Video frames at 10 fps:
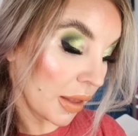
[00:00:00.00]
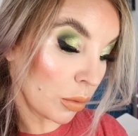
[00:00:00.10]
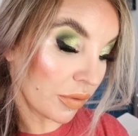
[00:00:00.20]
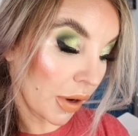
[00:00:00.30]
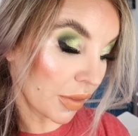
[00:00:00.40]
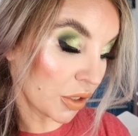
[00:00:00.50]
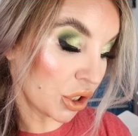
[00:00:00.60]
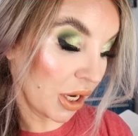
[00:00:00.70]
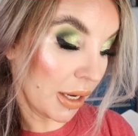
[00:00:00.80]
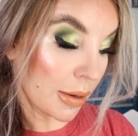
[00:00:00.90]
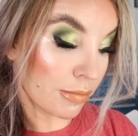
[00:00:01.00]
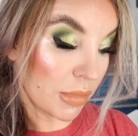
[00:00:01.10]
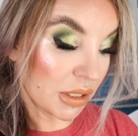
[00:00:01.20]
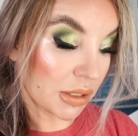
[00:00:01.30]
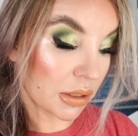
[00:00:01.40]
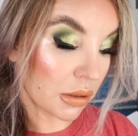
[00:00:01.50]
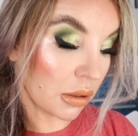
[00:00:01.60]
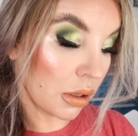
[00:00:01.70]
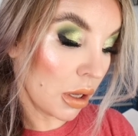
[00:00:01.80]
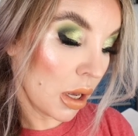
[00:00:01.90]
then we've got the shade
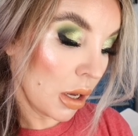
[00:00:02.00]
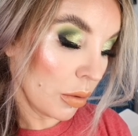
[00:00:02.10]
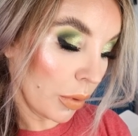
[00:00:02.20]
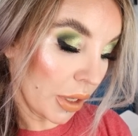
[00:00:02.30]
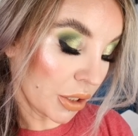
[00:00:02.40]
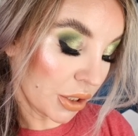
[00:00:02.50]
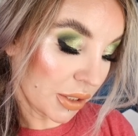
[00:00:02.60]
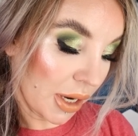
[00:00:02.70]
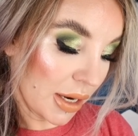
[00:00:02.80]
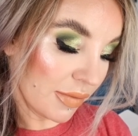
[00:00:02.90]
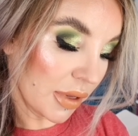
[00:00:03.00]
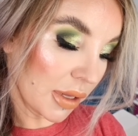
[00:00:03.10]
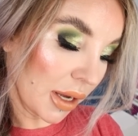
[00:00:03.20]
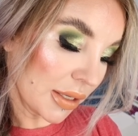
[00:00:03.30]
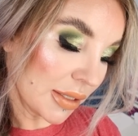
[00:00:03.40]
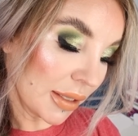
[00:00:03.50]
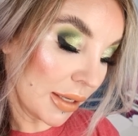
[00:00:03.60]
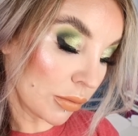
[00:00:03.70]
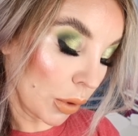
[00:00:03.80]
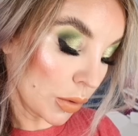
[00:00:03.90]
Mystical, which is kind of a, got a
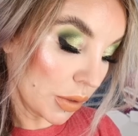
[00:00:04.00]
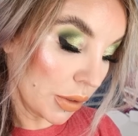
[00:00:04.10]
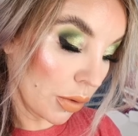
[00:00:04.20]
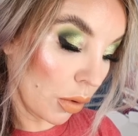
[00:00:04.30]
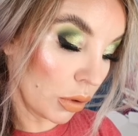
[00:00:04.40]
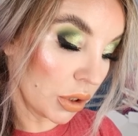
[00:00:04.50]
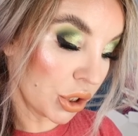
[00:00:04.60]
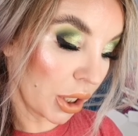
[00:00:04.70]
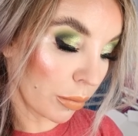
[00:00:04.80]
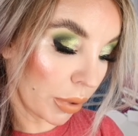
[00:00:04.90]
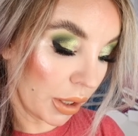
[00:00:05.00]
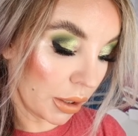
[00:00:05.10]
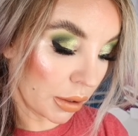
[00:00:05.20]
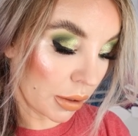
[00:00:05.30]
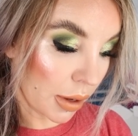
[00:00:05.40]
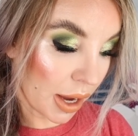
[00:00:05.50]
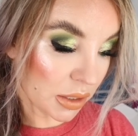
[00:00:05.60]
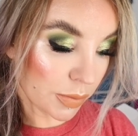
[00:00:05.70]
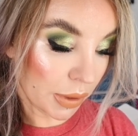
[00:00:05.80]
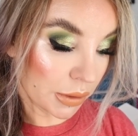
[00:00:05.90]
slight rosy gold champagne
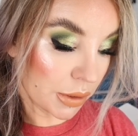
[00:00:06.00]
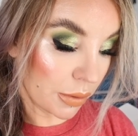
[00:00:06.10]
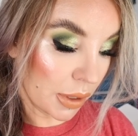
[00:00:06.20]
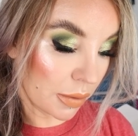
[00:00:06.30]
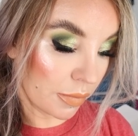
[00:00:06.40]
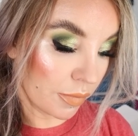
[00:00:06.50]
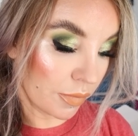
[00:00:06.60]
aspect to it.